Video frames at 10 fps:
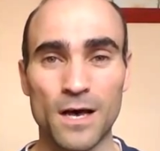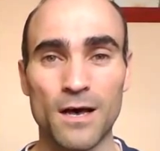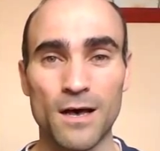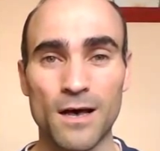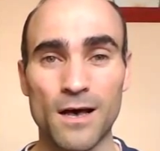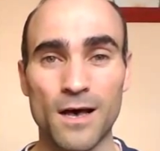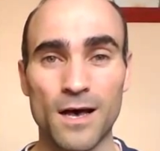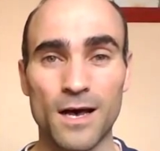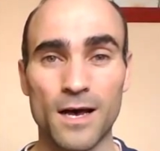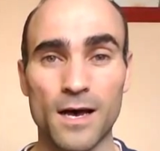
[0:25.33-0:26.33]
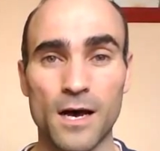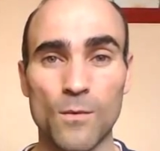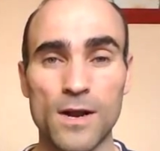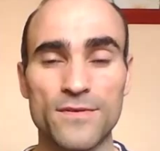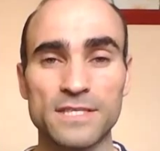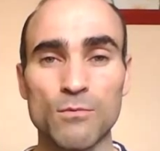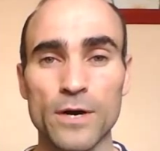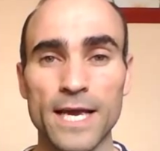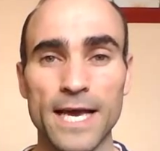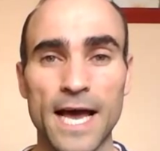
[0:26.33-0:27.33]
Well, this
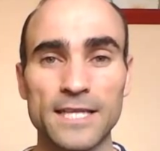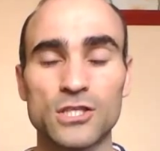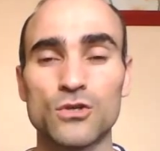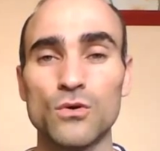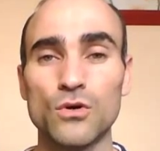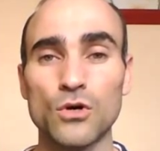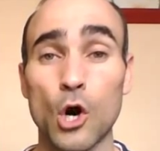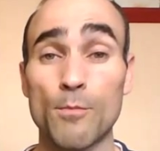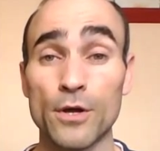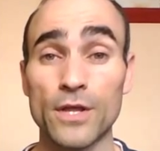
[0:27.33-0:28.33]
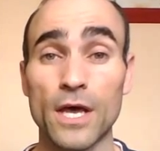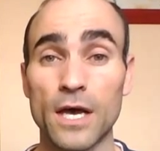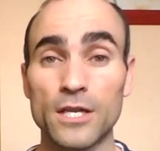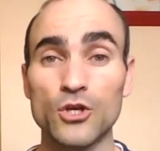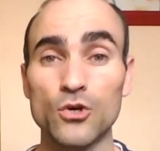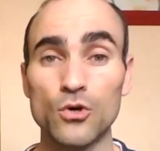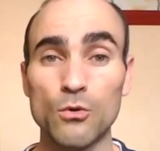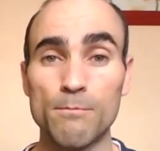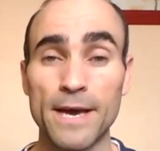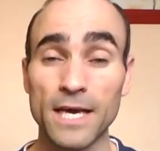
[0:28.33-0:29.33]
morning I had to open a
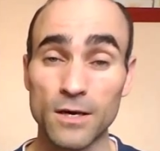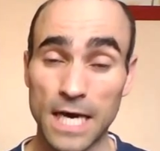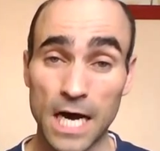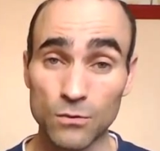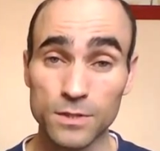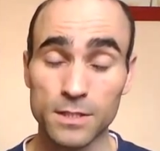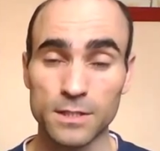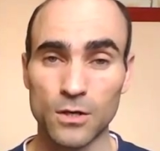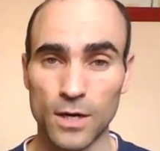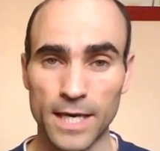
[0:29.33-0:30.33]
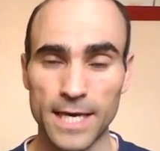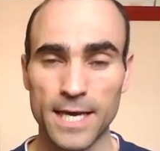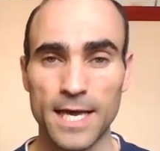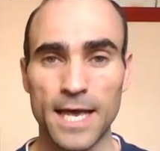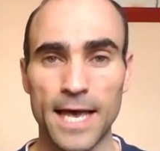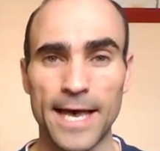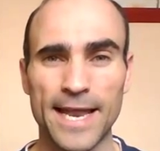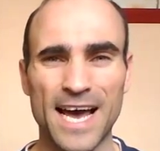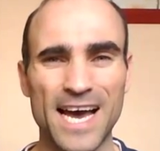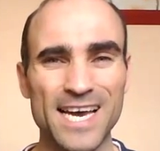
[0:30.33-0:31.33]
new bank account. Okay,
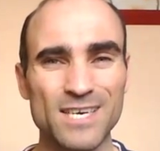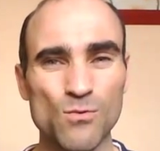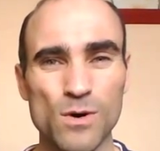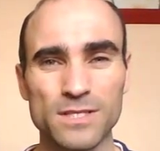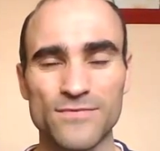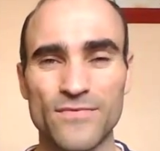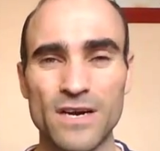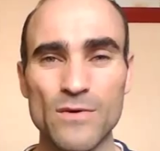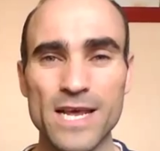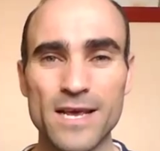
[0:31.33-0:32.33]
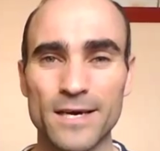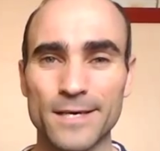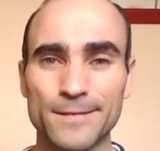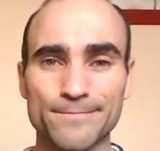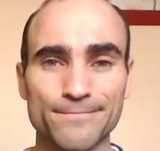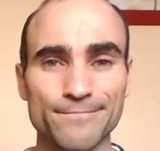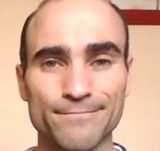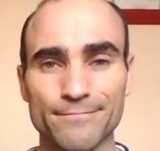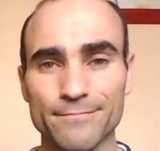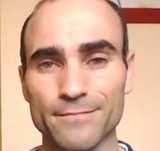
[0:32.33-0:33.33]
and I was very
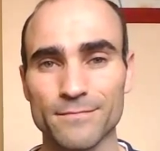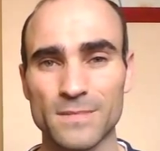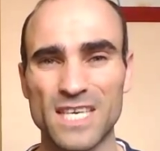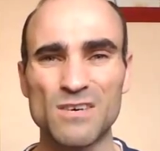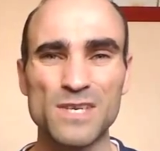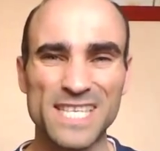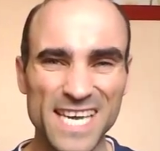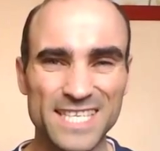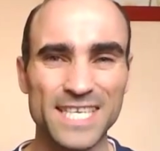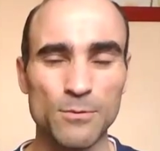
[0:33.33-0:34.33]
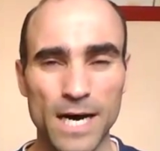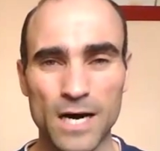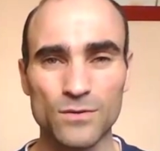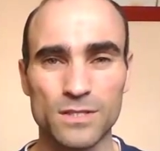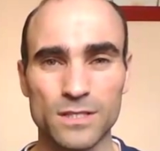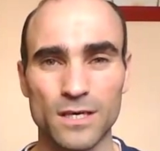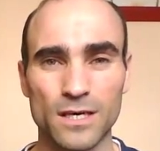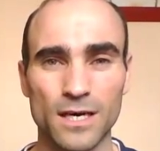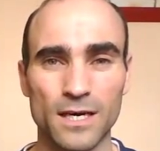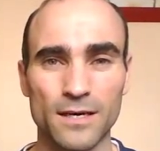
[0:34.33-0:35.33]
irritated about
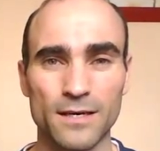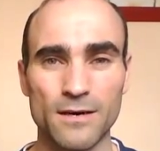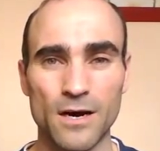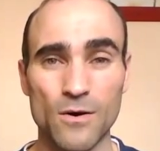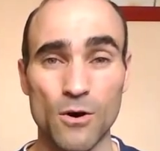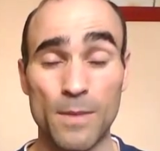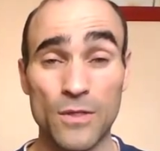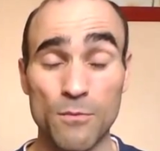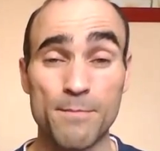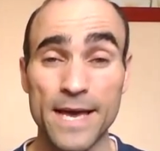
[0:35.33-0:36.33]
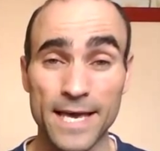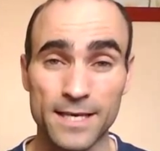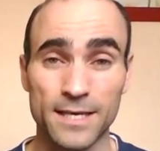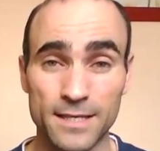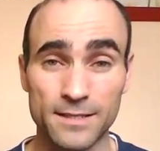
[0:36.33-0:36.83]
the banks